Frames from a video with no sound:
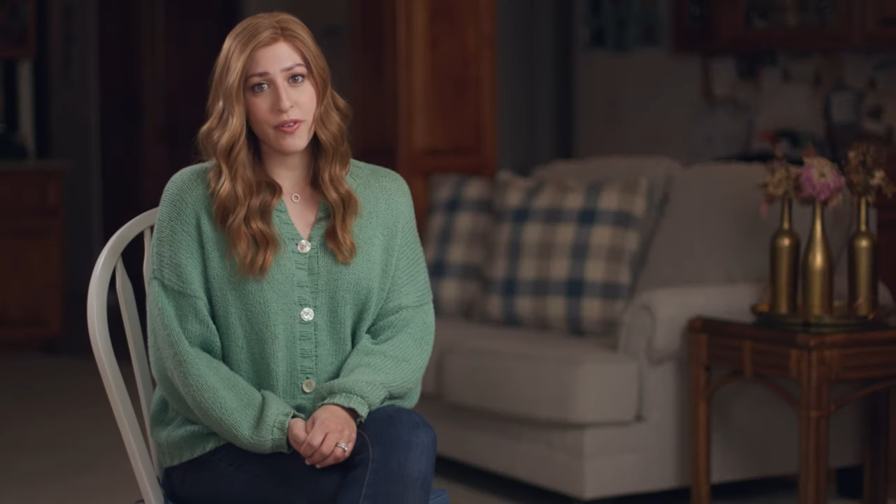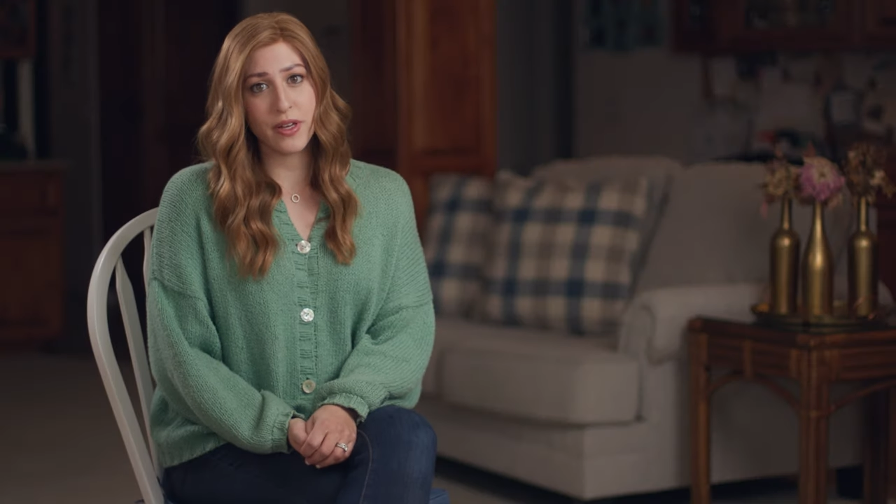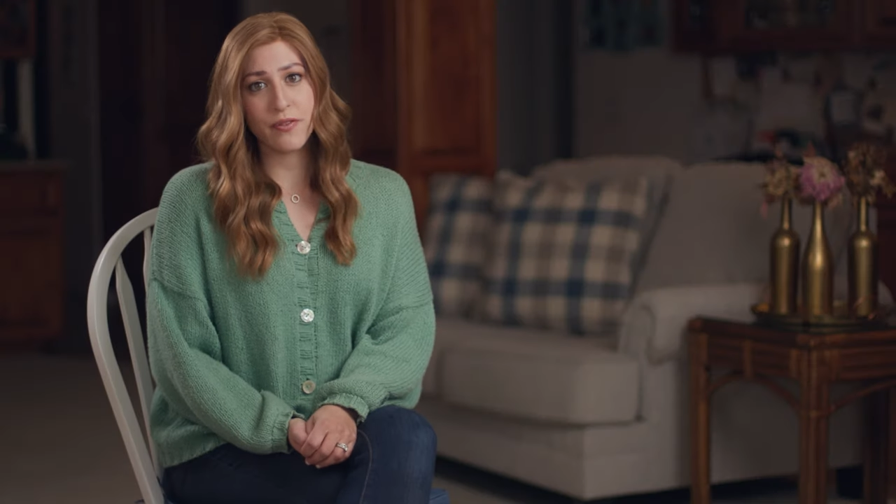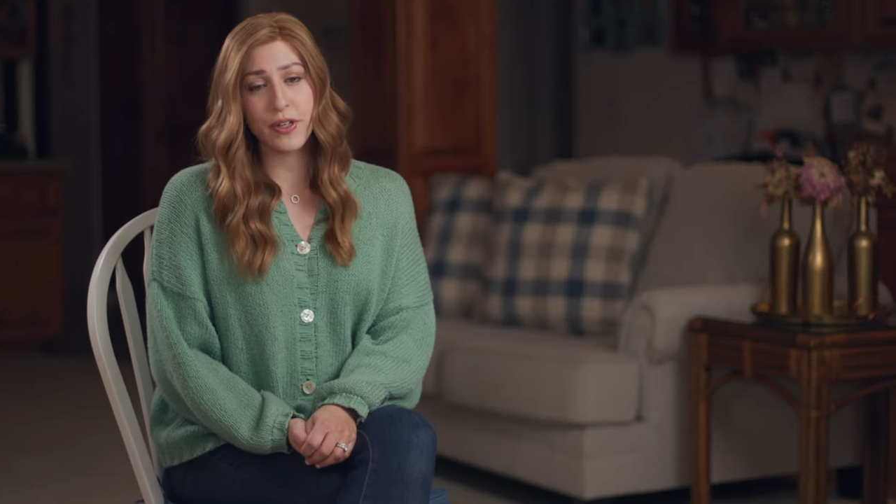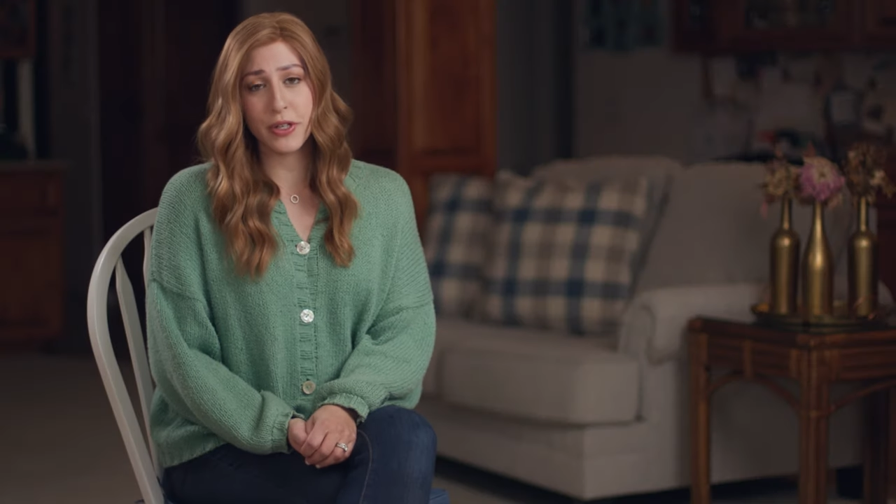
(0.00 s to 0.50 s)

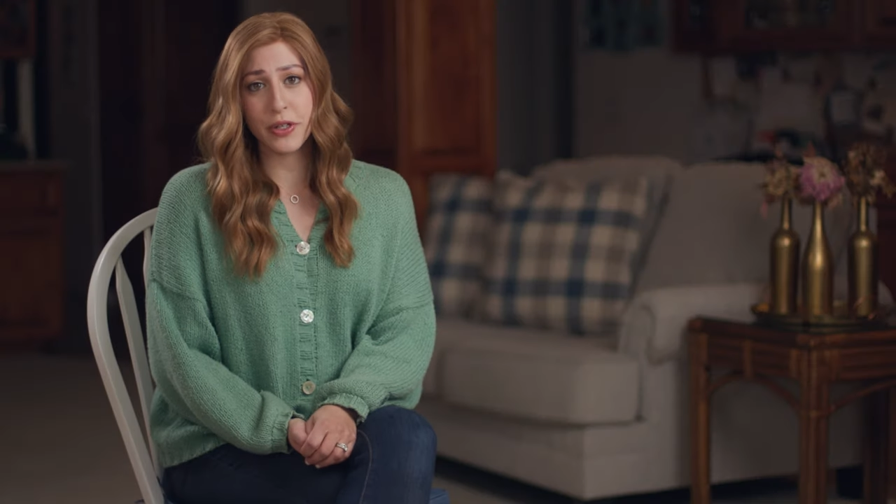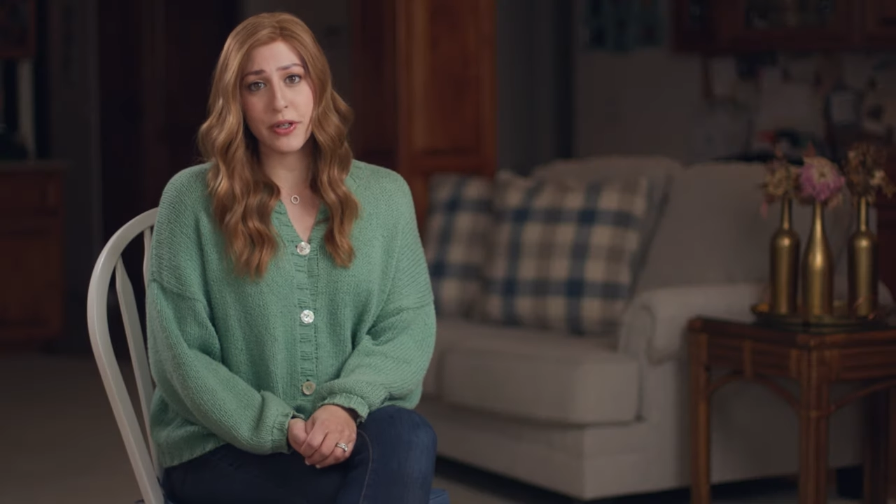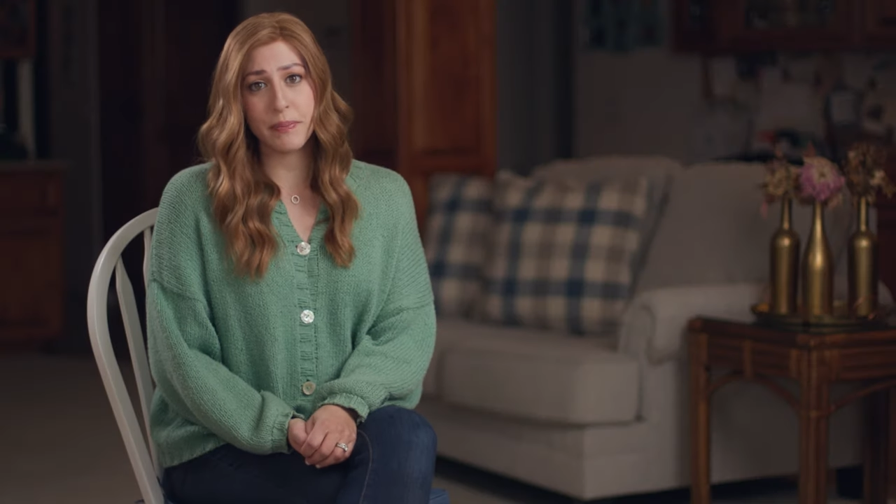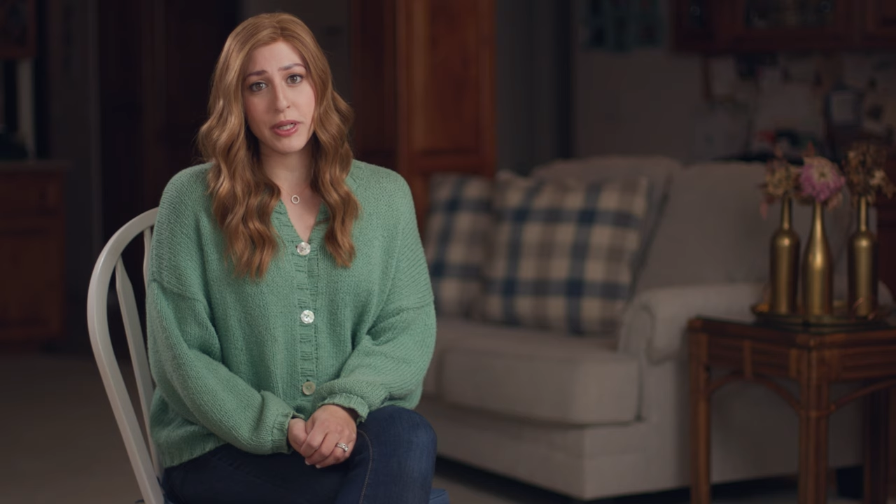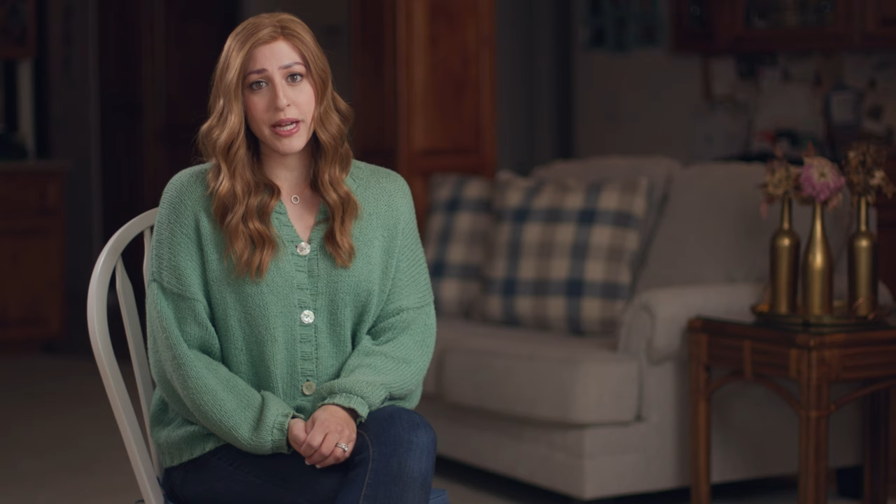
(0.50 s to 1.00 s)
fit for your
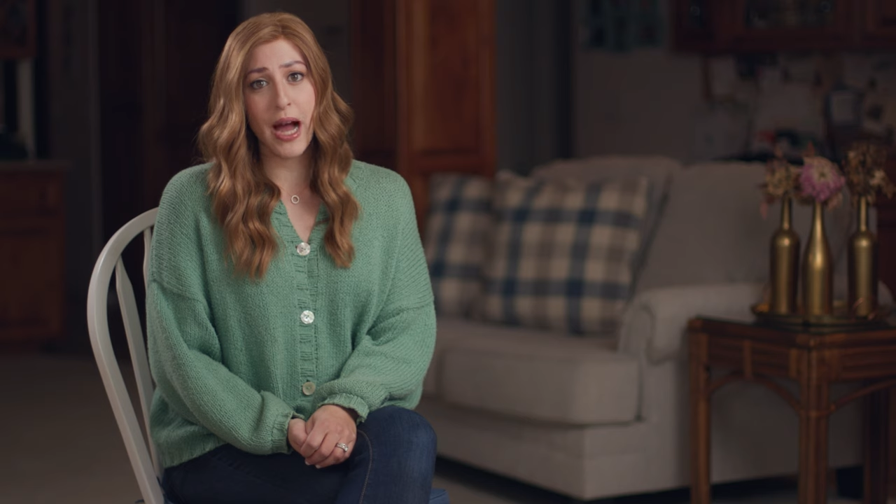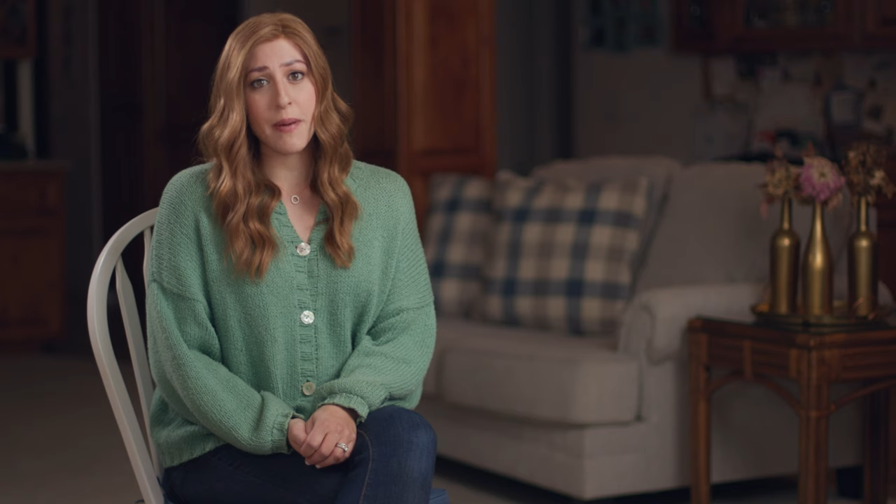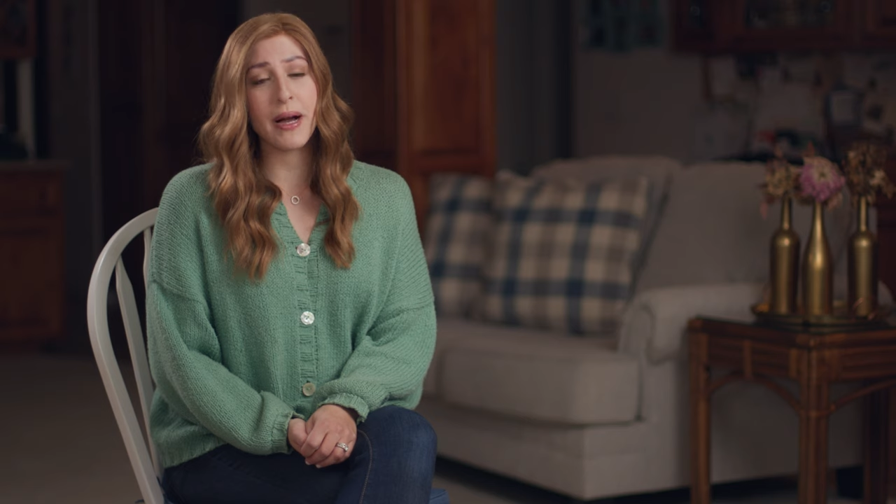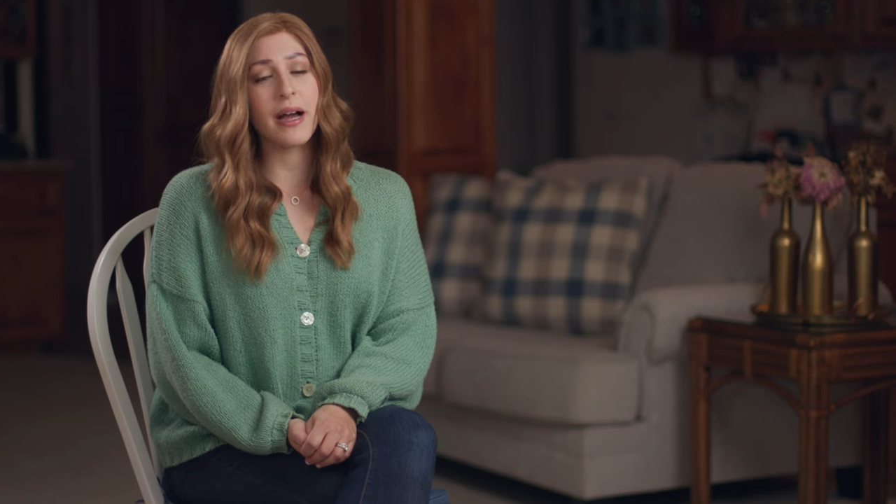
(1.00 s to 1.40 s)
Gripper cap,